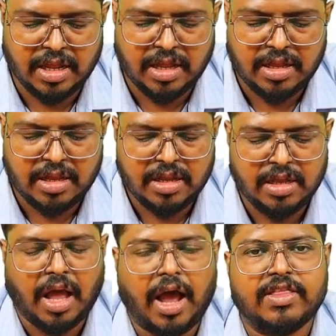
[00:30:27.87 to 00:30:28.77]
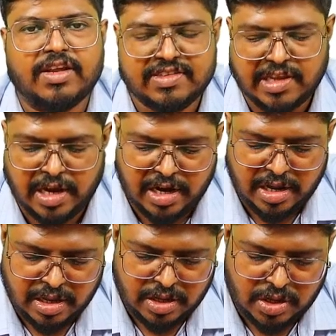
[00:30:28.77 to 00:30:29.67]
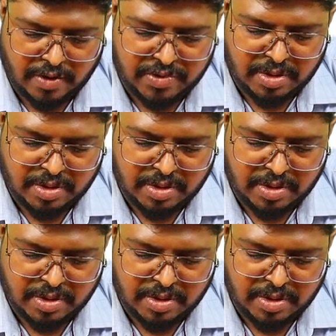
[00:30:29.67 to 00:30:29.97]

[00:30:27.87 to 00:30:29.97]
the other side, you have the